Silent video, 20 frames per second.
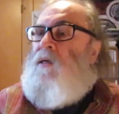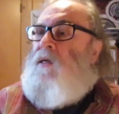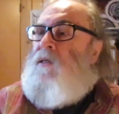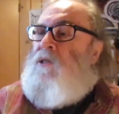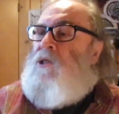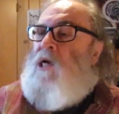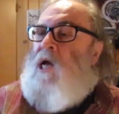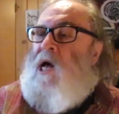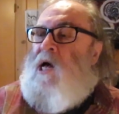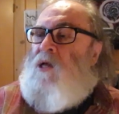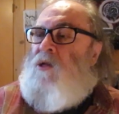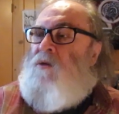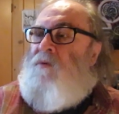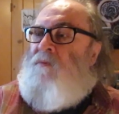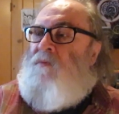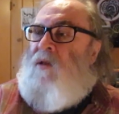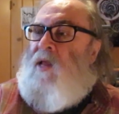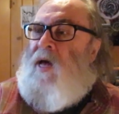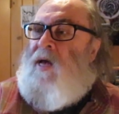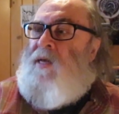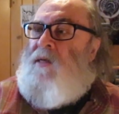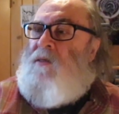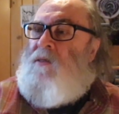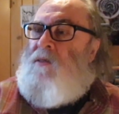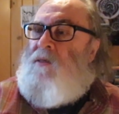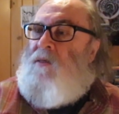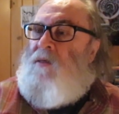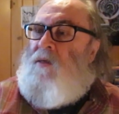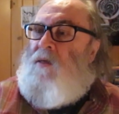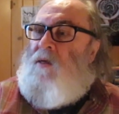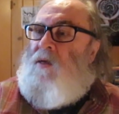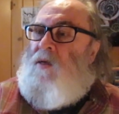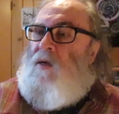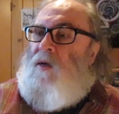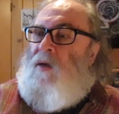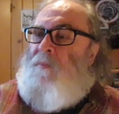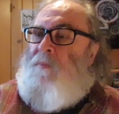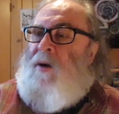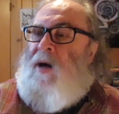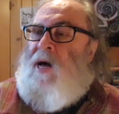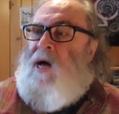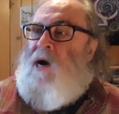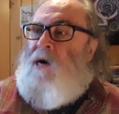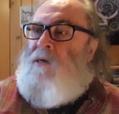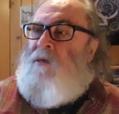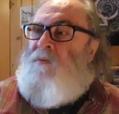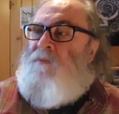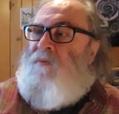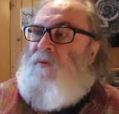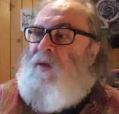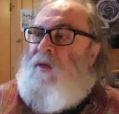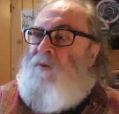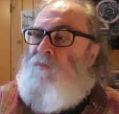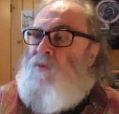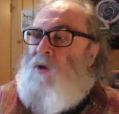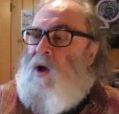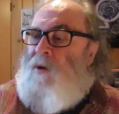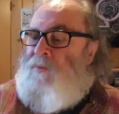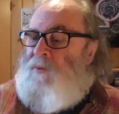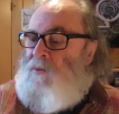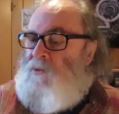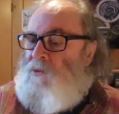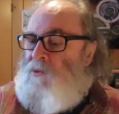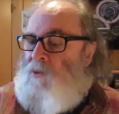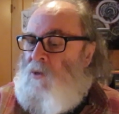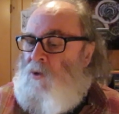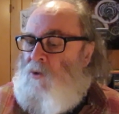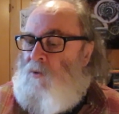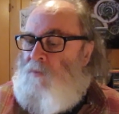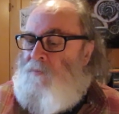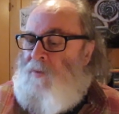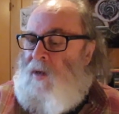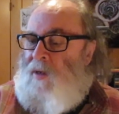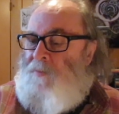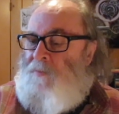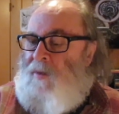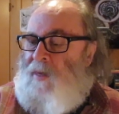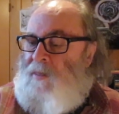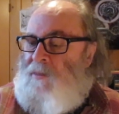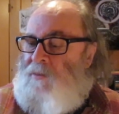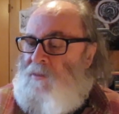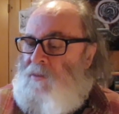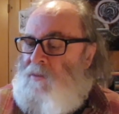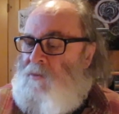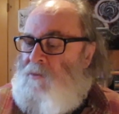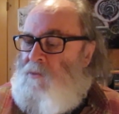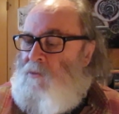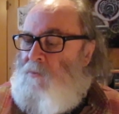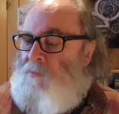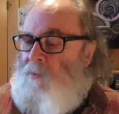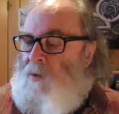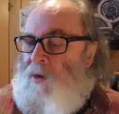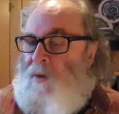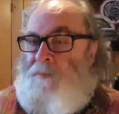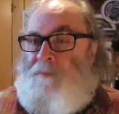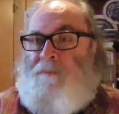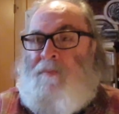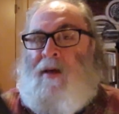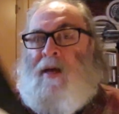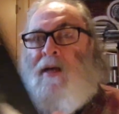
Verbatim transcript: The Child of Light, a biography of Robert Stone by Mason Smartt